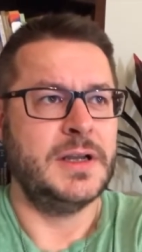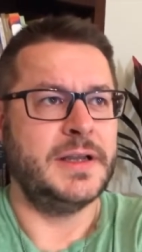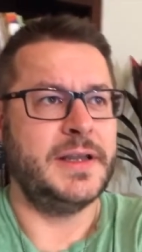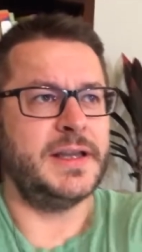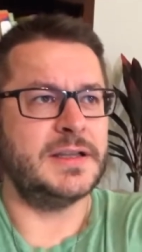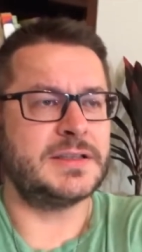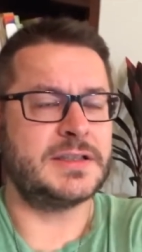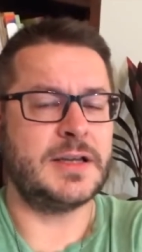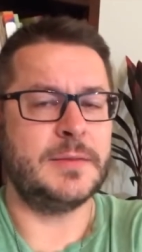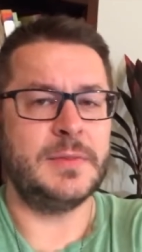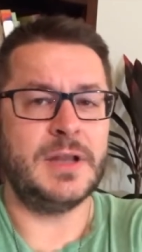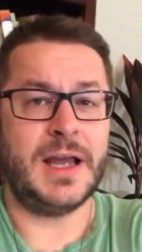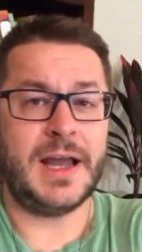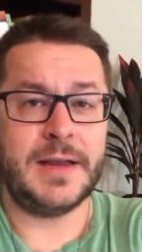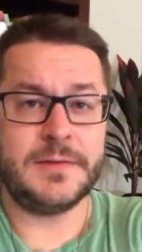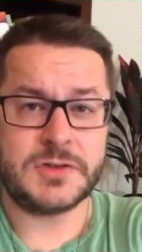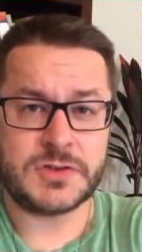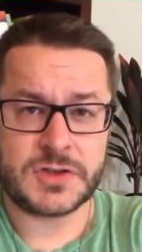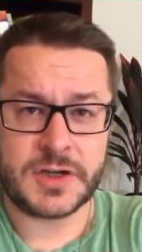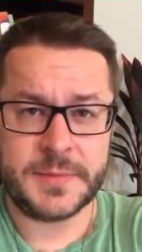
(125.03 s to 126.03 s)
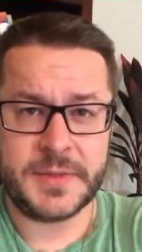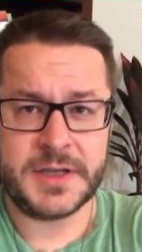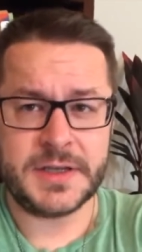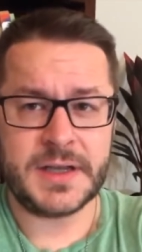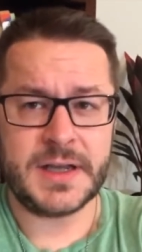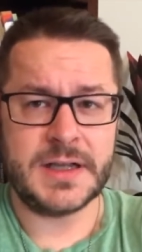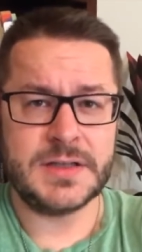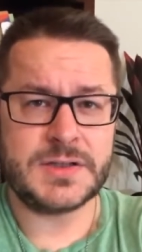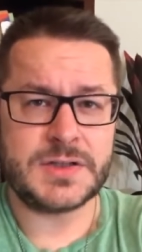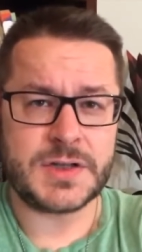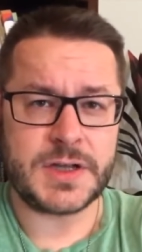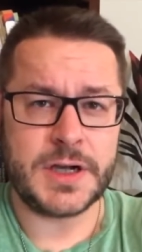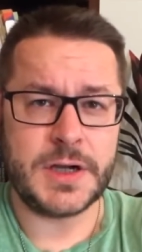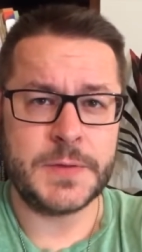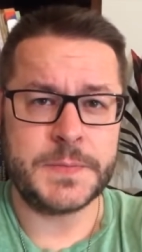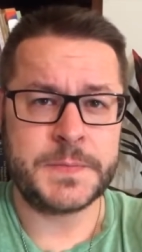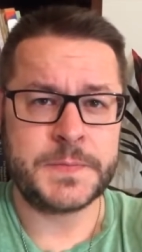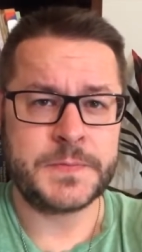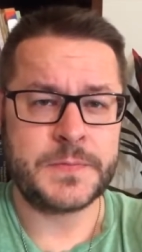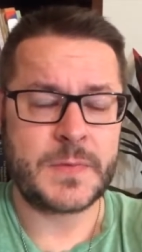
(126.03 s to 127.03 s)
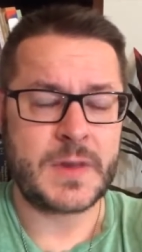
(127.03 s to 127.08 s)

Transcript: get some live streaming done, so